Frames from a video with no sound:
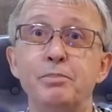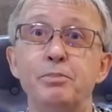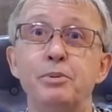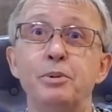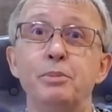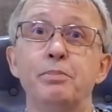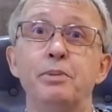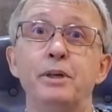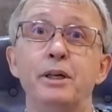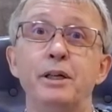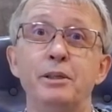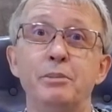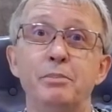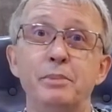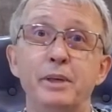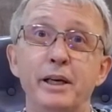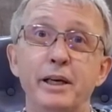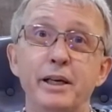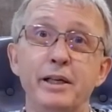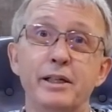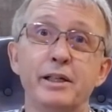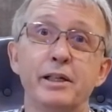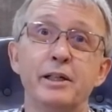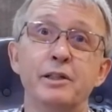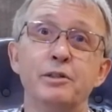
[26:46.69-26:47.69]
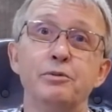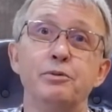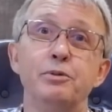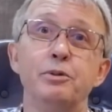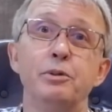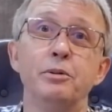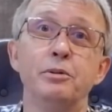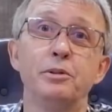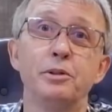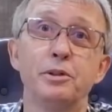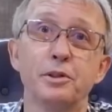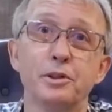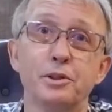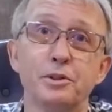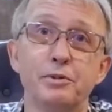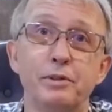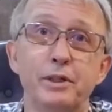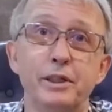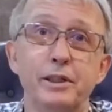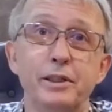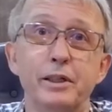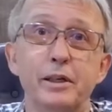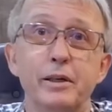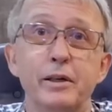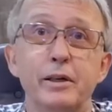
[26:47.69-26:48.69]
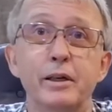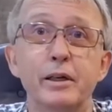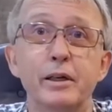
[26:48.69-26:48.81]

propeller brake, and fuel crossfeed.